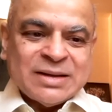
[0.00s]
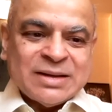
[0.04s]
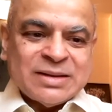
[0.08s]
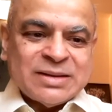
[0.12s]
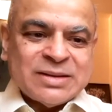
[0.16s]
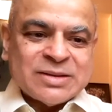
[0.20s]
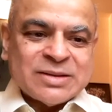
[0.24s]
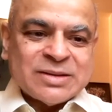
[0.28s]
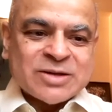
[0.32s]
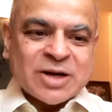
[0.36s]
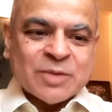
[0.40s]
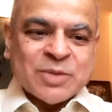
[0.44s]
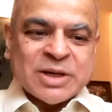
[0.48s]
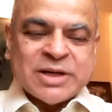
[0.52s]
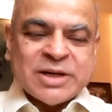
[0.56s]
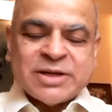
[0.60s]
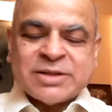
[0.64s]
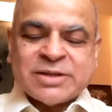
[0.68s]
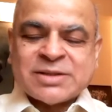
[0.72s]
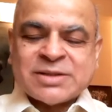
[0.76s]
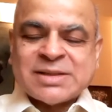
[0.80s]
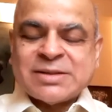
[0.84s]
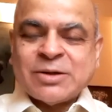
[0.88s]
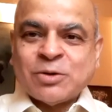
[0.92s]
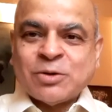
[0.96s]
the trouble
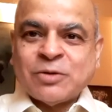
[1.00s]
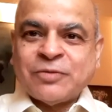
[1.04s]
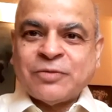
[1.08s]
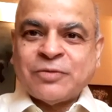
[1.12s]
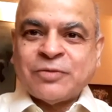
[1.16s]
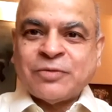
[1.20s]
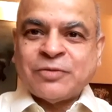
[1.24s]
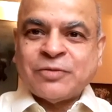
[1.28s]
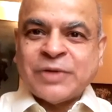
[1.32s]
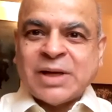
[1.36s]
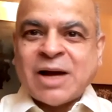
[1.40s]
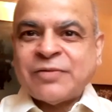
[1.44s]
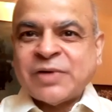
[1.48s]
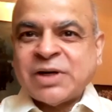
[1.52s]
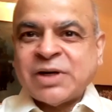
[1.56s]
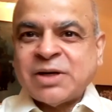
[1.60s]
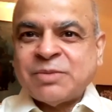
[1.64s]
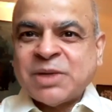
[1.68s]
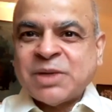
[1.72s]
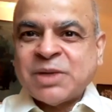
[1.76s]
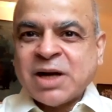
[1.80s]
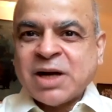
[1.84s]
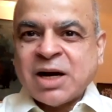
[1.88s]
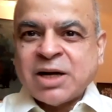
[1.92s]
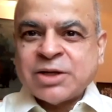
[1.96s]
is, we have
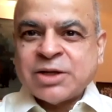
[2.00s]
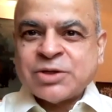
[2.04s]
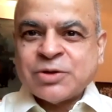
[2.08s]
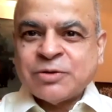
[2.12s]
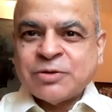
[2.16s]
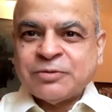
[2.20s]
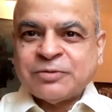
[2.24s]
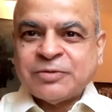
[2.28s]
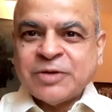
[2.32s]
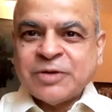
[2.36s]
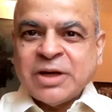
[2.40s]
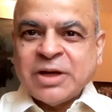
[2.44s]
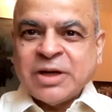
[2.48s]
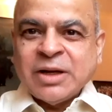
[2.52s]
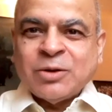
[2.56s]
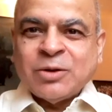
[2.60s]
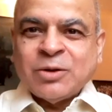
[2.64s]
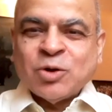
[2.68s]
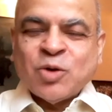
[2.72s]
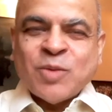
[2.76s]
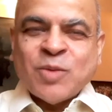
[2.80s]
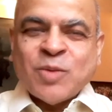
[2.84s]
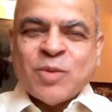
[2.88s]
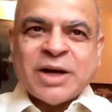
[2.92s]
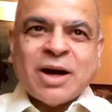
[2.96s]
a barrage of,
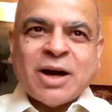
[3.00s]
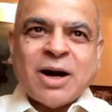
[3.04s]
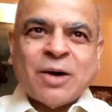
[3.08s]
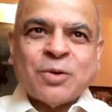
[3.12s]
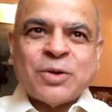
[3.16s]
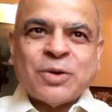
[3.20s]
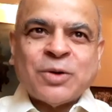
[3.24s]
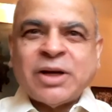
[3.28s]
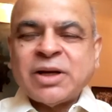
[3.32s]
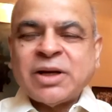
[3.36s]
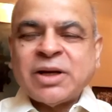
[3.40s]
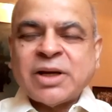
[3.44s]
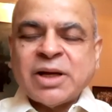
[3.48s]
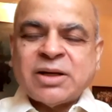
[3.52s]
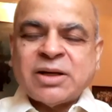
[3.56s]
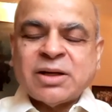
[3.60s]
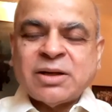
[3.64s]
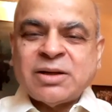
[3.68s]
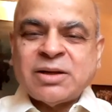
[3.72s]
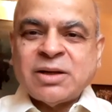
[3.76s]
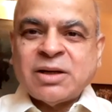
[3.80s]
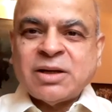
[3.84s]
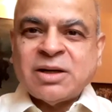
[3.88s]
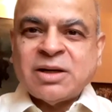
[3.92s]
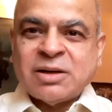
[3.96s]
no matter how
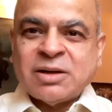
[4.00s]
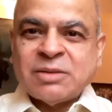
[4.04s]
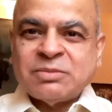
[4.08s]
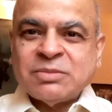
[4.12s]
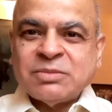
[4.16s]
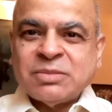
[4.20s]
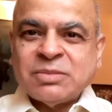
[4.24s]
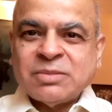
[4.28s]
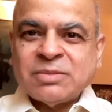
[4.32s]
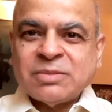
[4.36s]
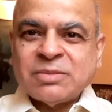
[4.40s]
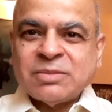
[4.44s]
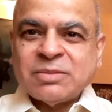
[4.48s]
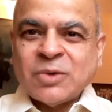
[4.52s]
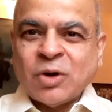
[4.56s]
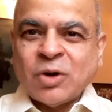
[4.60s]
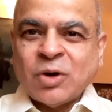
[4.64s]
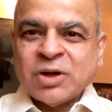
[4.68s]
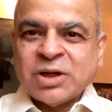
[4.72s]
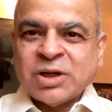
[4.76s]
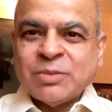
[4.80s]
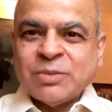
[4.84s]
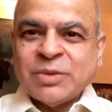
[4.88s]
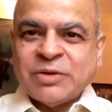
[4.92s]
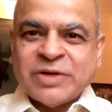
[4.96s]
dedicated a
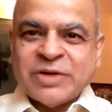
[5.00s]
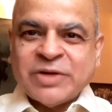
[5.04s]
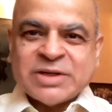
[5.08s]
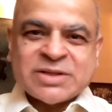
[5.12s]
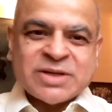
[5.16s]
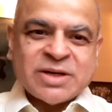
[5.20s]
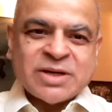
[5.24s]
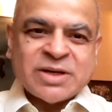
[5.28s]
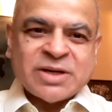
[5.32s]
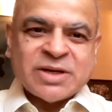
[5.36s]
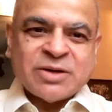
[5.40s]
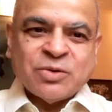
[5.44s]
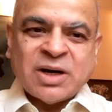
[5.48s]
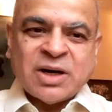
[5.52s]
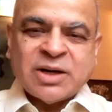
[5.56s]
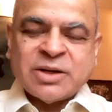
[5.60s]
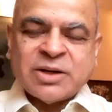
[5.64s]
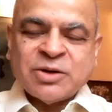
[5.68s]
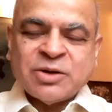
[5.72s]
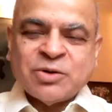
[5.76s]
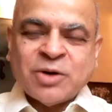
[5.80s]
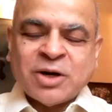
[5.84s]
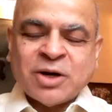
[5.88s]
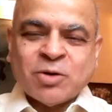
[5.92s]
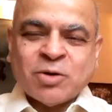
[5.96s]
long-term investor you
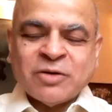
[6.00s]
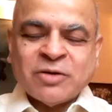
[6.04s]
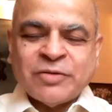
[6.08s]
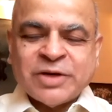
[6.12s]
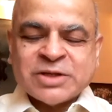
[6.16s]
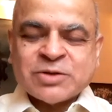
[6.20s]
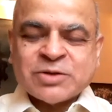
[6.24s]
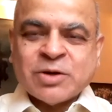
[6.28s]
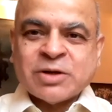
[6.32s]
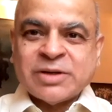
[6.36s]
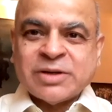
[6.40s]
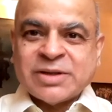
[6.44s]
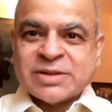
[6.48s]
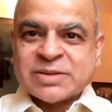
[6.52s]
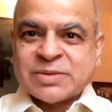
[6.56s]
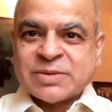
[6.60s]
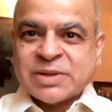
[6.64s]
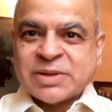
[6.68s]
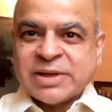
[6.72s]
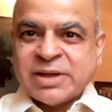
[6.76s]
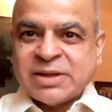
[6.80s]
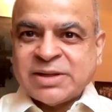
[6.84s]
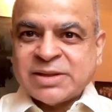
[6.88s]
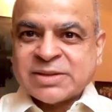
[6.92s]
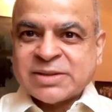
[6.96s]
are always going to
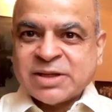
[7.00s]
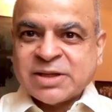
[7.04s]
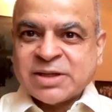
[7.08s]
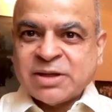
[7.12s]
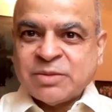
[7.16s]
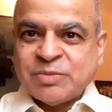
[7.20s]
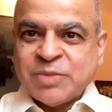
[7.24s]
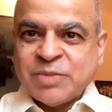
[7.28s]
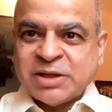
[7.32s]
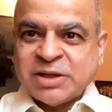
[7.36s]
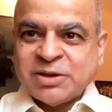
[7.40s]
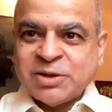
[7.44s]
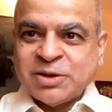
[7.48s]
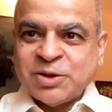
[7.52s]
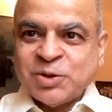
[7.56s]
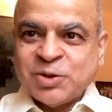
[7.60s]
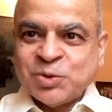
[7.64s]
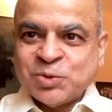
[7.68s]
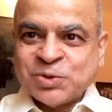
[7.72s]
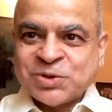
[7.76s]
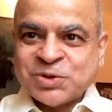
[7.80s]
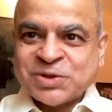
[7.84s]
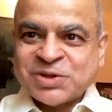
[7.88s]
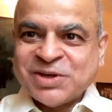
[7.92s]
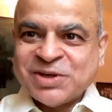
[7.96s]
get disturbed by the
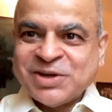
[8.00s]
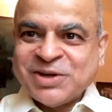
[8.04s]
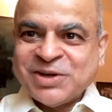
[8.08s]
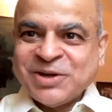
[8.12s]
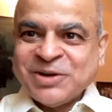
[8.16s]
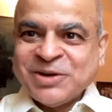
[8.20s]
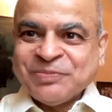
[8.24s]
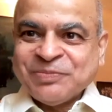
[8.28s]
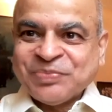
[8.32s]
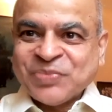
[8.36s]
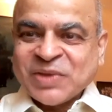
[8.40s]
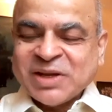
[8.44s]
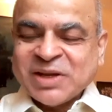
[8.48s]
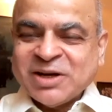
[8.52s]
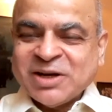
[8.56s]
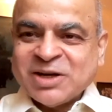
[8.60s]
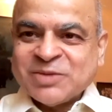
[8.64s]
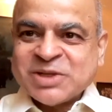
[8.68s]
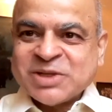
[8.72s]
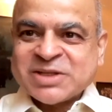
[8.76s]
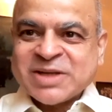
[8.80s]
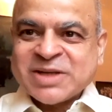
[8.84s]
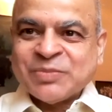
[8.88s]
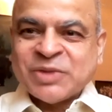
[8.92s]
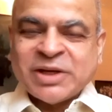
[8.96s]
news. There
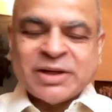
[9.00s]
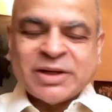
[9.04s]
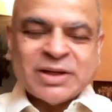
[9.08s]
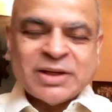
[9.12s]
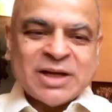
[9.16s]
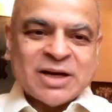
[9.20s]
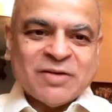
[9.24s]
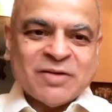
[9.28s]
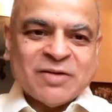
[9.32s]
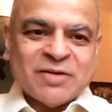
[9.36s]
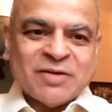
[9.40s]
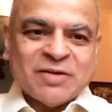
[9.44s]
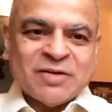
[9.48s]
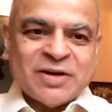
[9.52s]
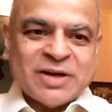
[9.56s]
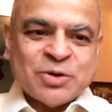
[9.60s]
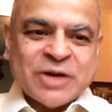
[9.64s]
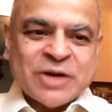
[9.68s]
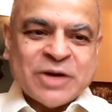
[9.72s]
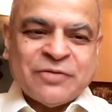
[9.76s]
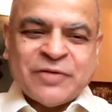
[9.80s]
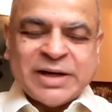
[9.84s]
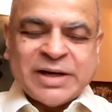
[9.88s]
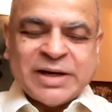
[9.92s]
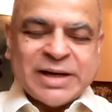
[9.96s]
is something that
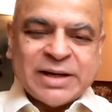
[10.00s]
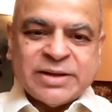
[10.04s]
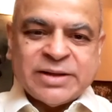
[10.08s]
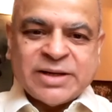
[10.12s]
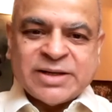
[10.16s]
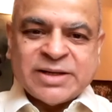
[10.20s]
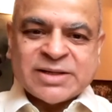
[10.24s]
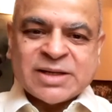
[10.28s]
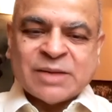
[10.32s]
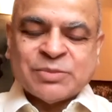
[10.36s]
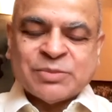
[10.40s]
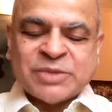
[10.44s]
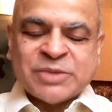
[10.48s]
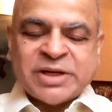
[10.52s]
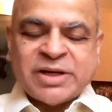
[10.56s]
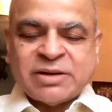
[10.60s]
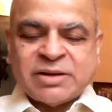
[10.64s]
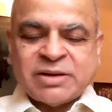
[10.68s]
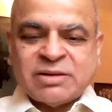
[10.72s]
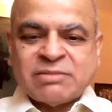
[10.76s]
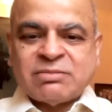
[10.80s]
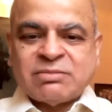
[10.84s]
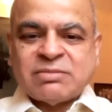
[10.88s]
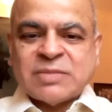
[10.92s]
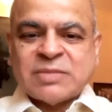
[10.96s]
will, every day there is
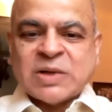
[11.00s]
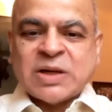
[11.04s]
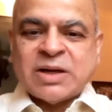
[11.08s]
something